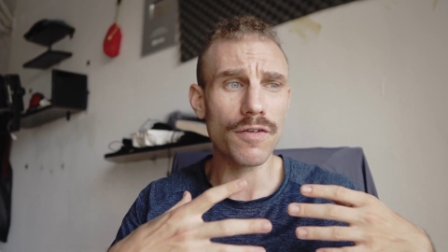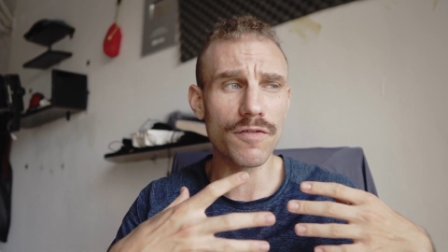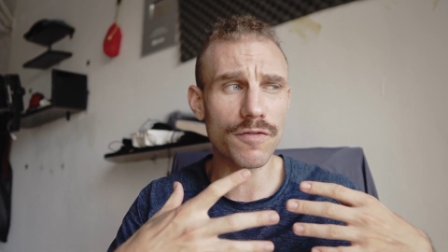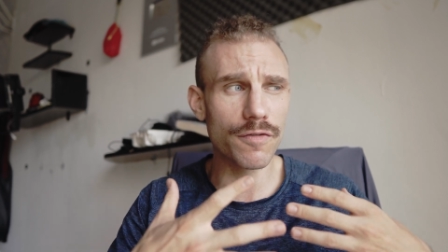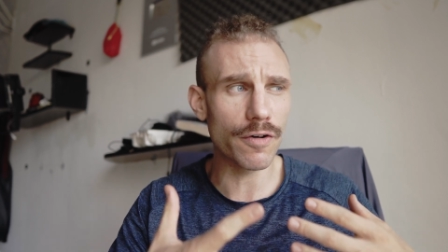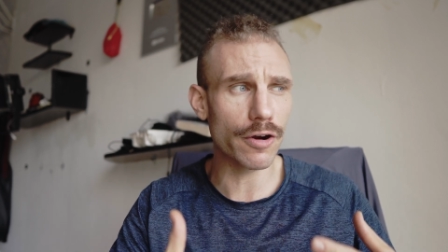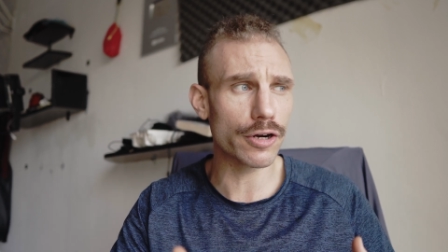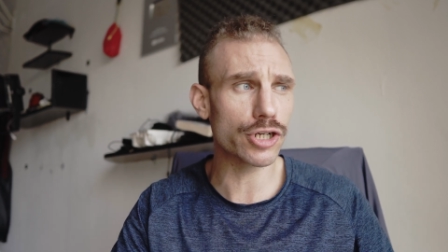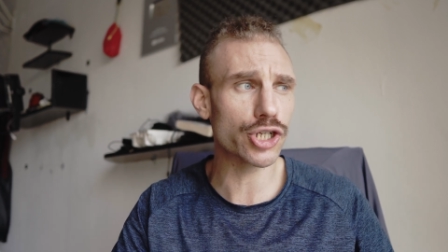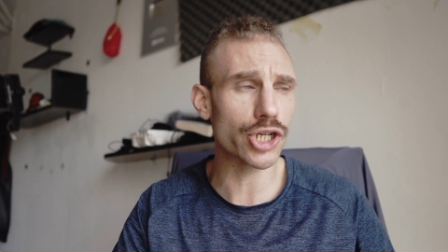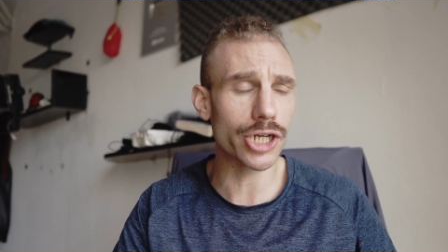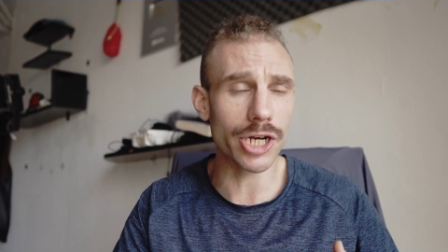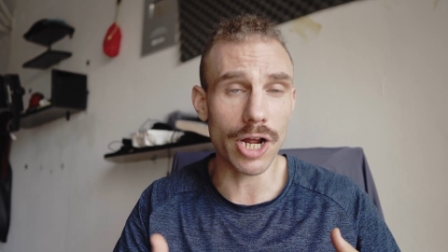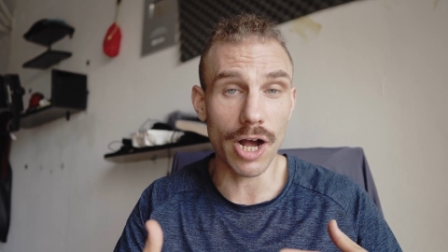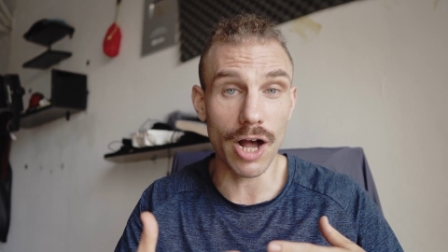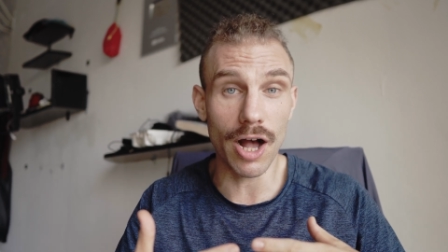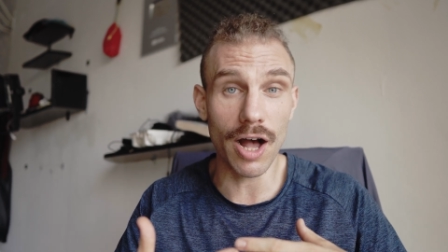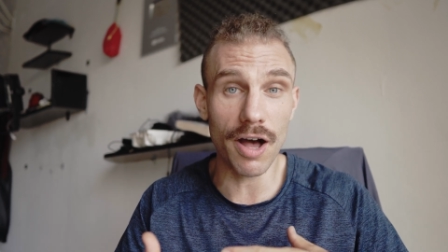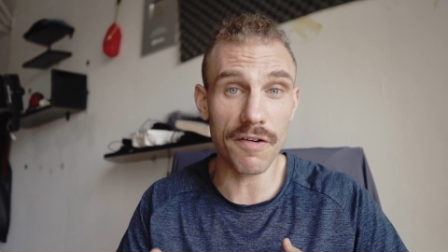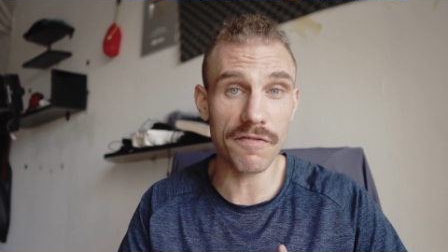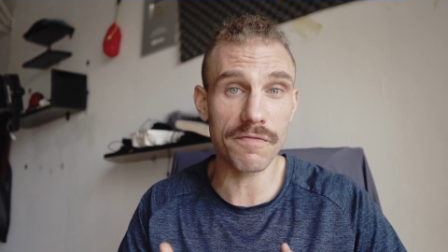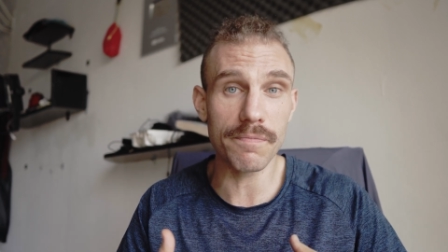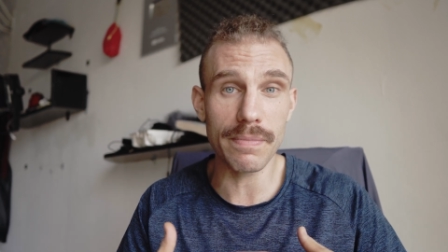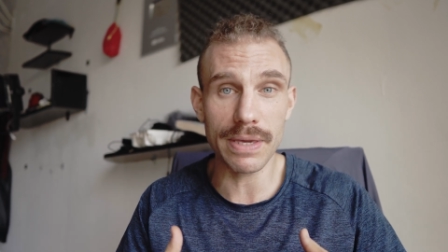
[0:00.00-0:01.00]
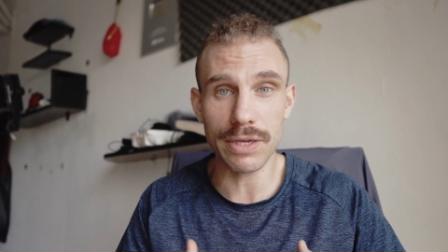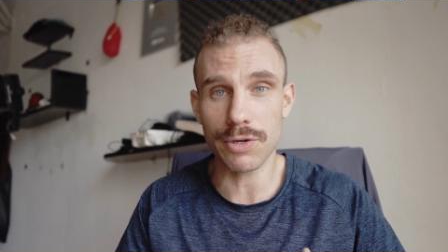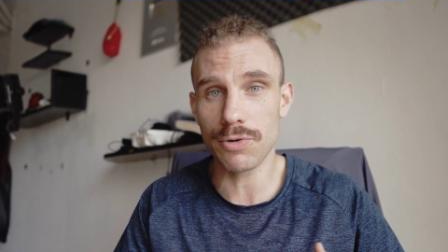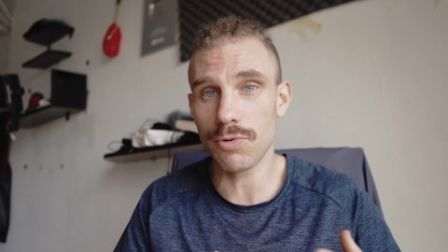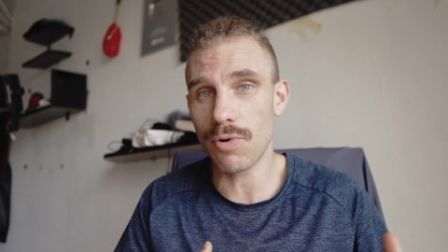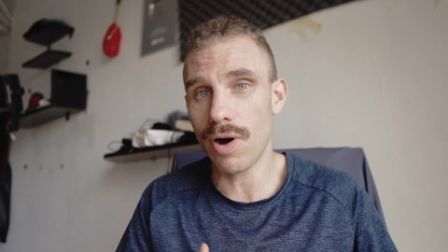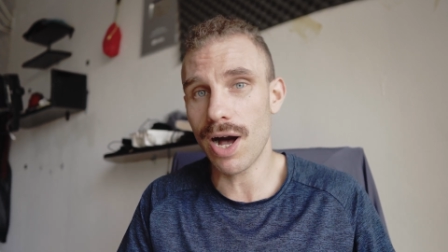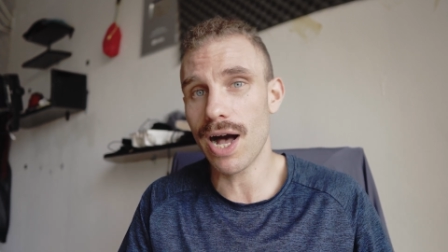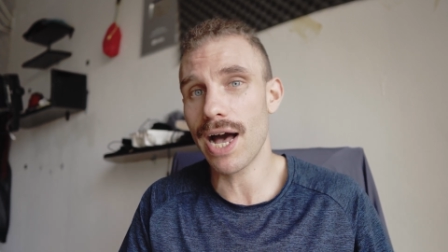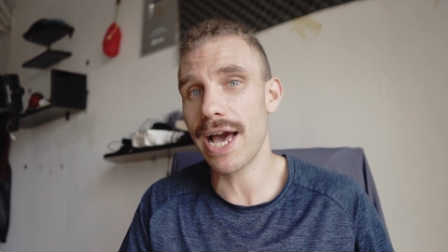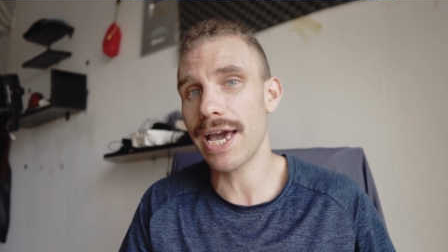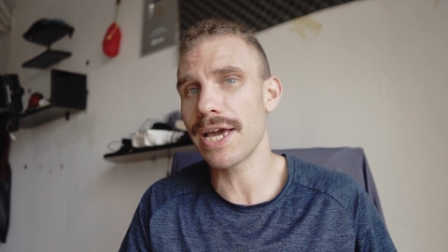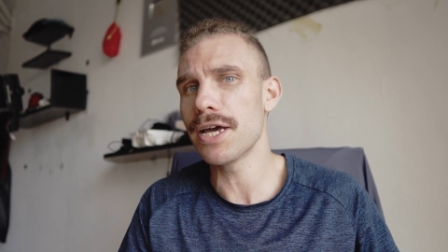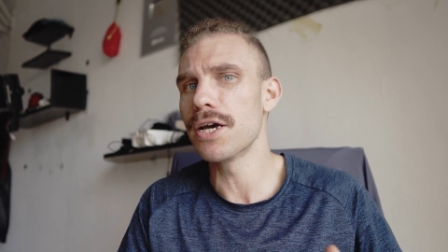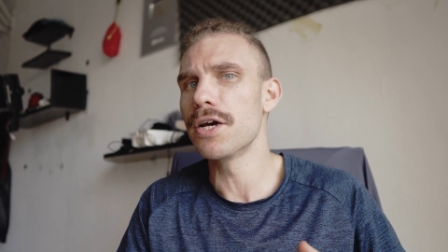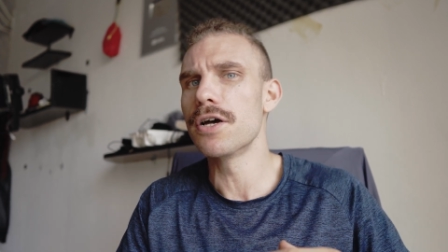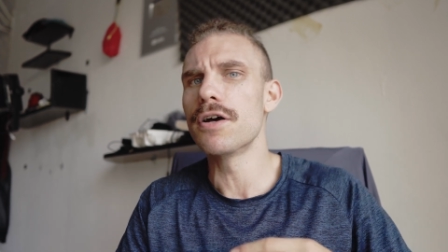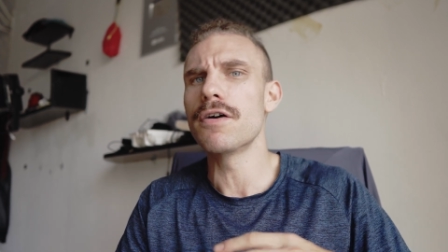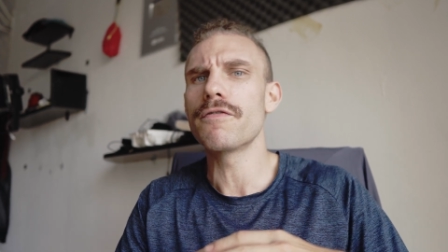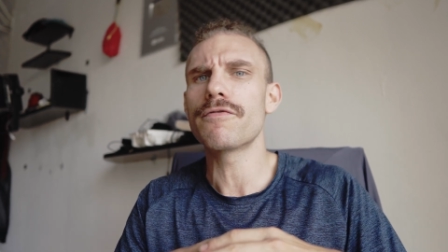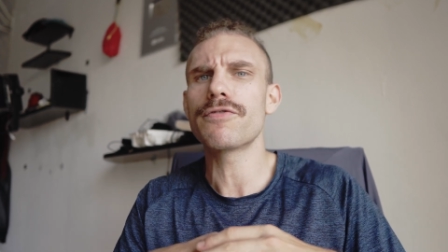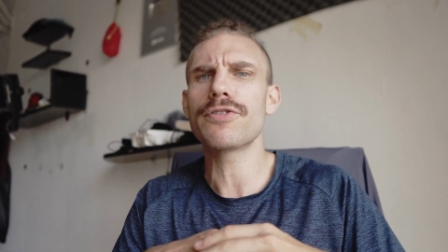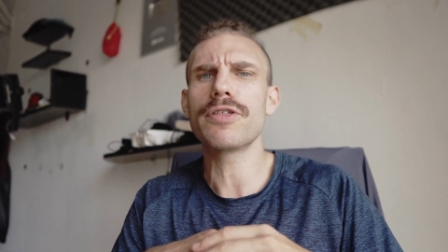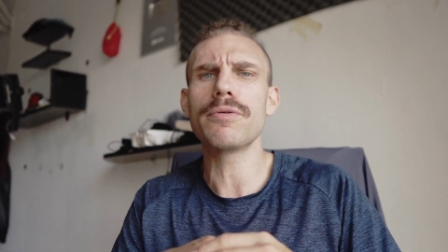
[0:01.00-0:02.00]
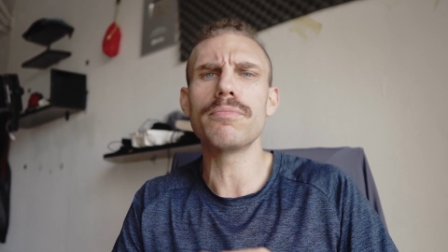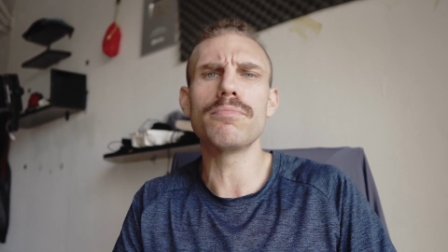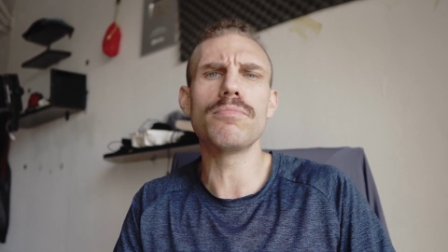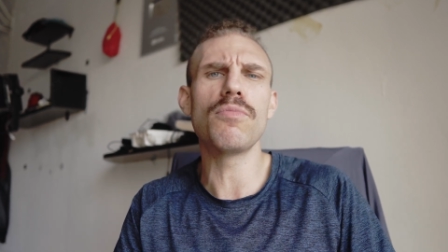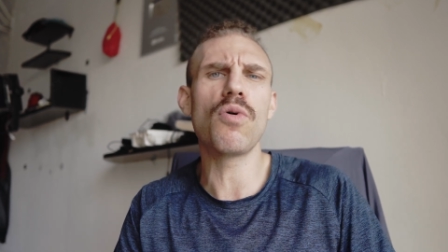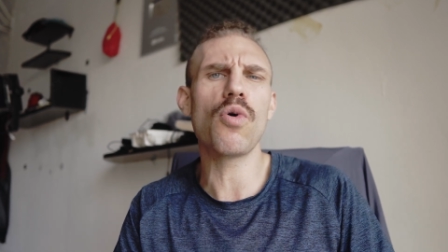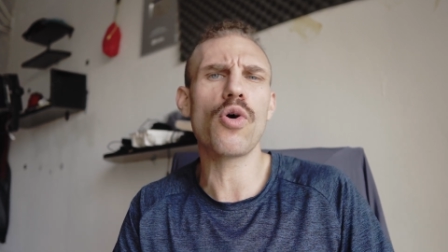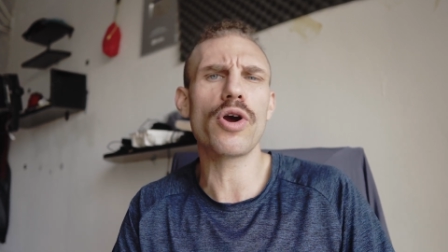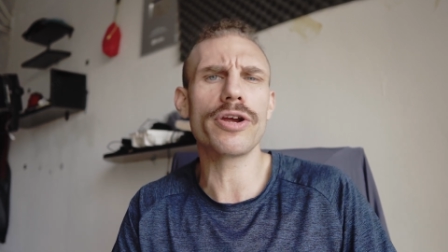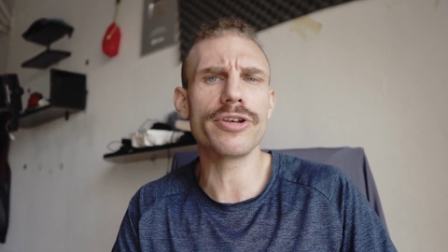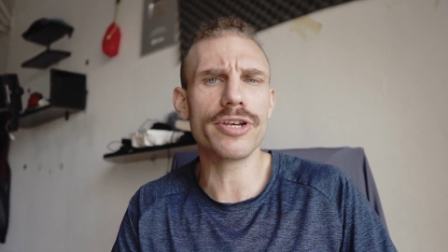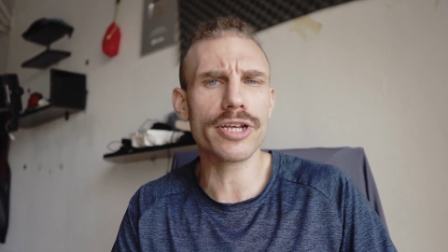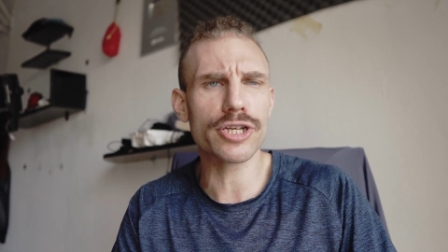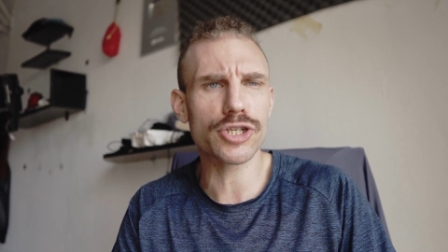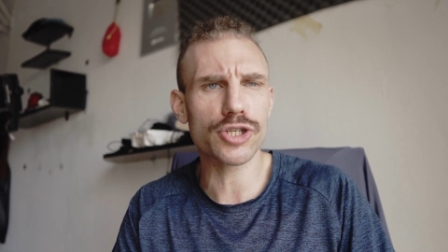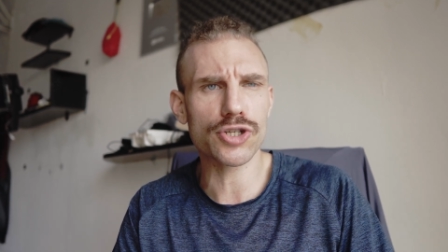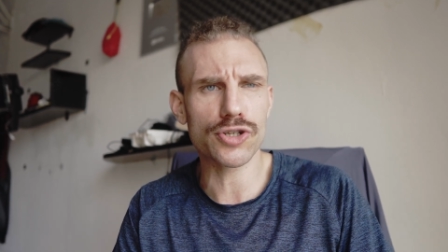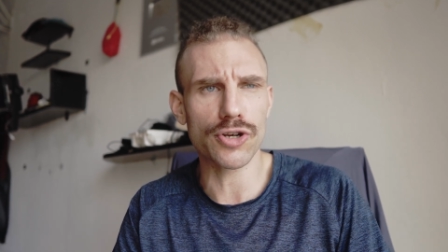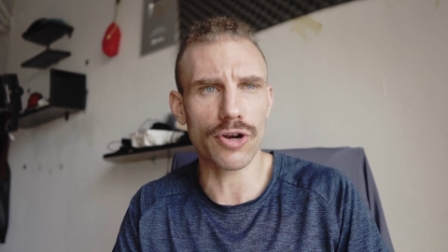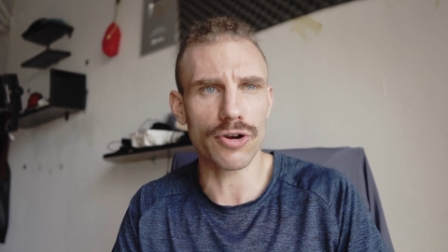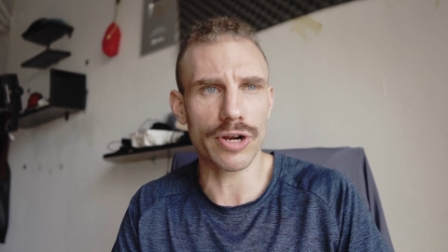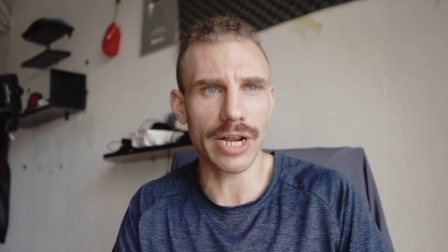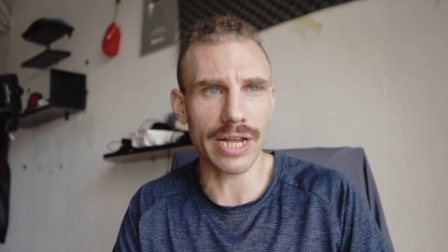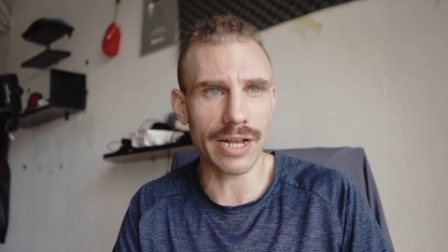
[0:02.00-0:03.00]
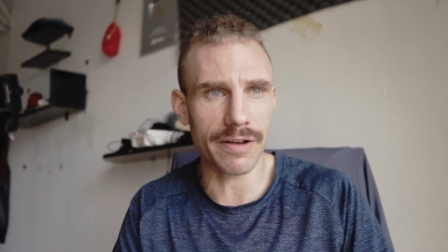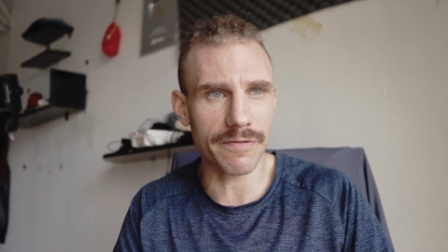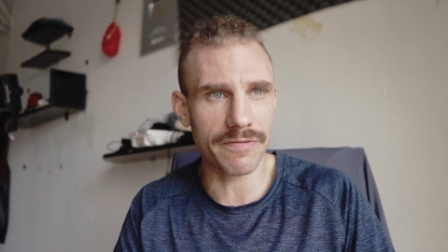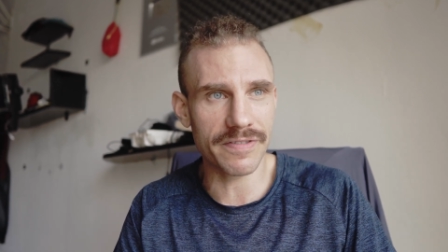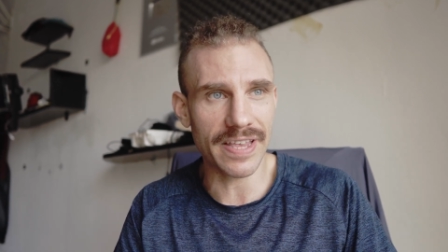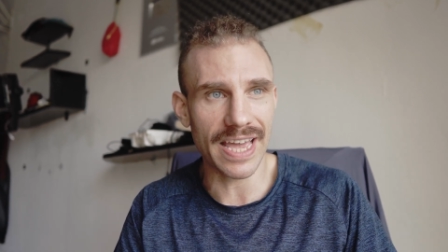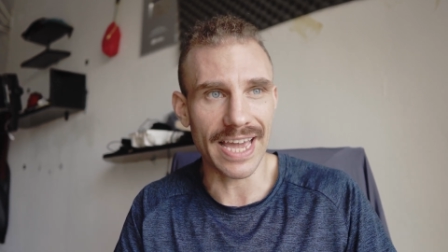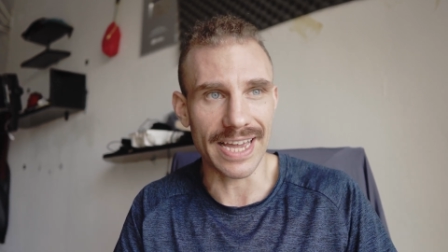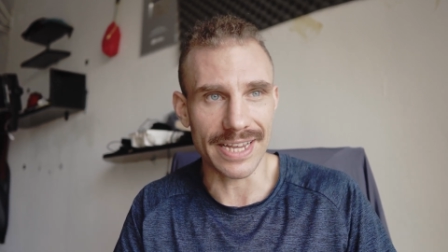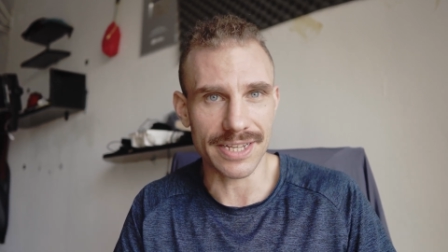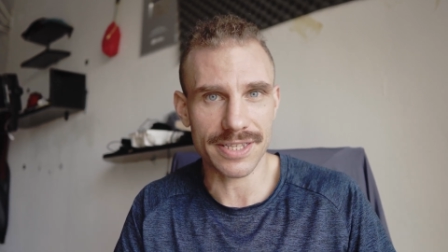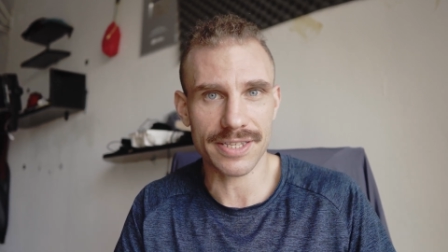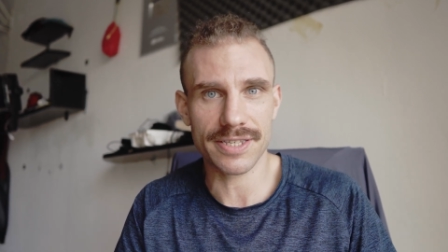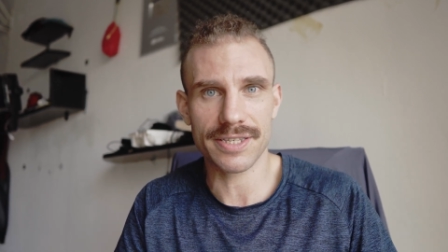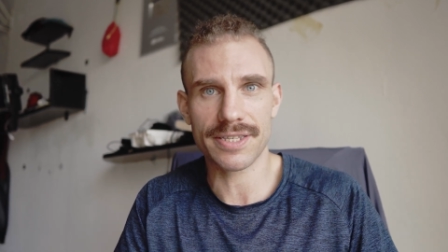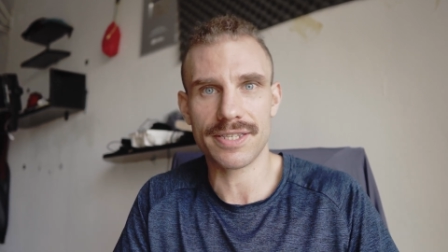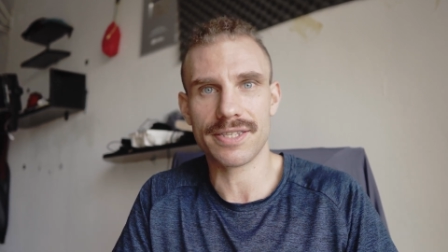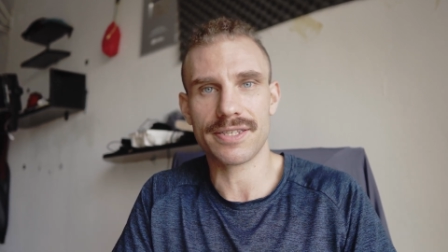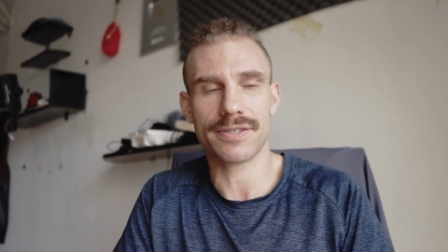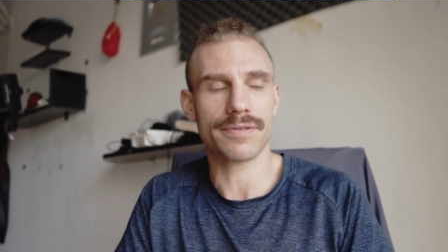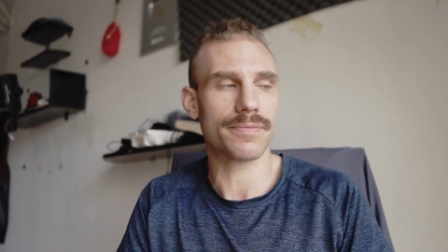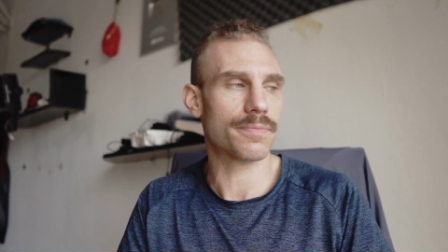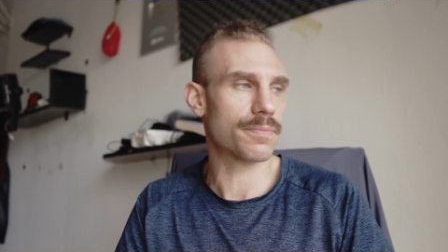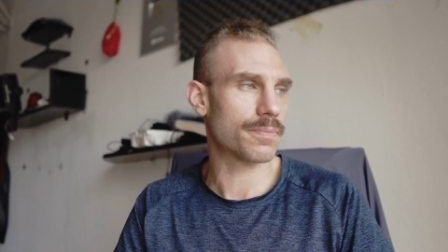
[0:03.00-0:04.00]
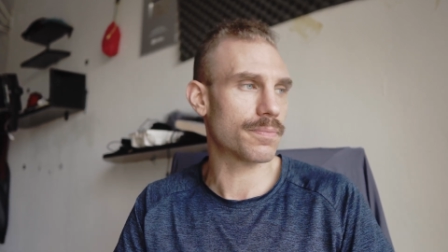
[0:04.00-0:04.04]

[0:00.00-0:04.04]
version of M I U I for the more discerning of tastes.